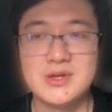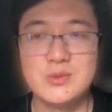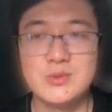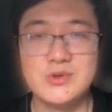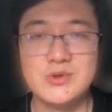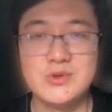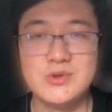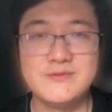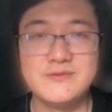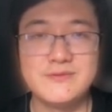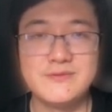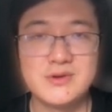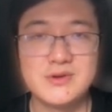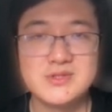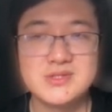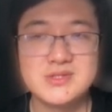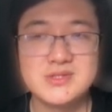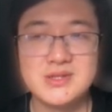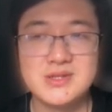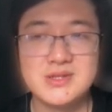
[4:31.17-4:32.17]
we
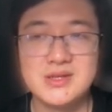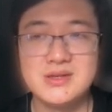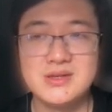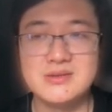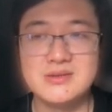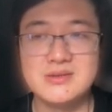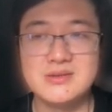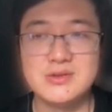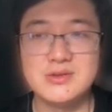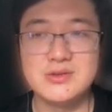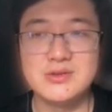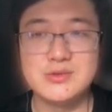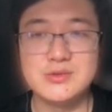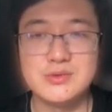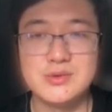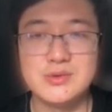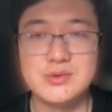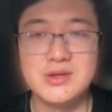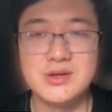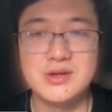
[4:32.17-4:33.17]
firstly need
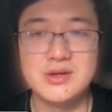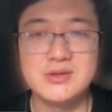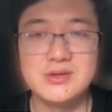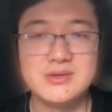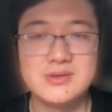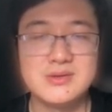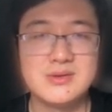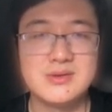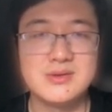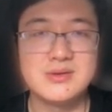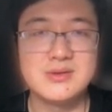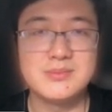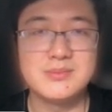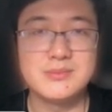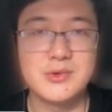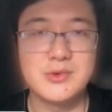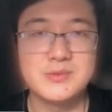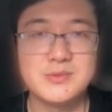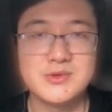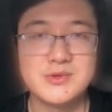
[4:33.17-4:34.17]
to learn
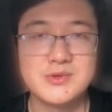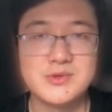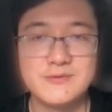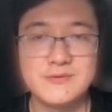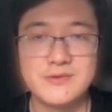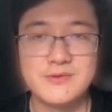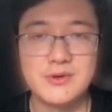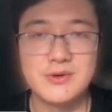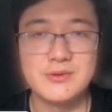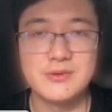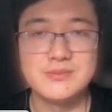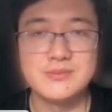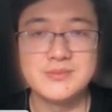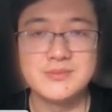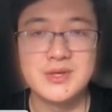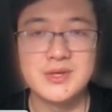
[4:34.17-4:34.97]
optical flow.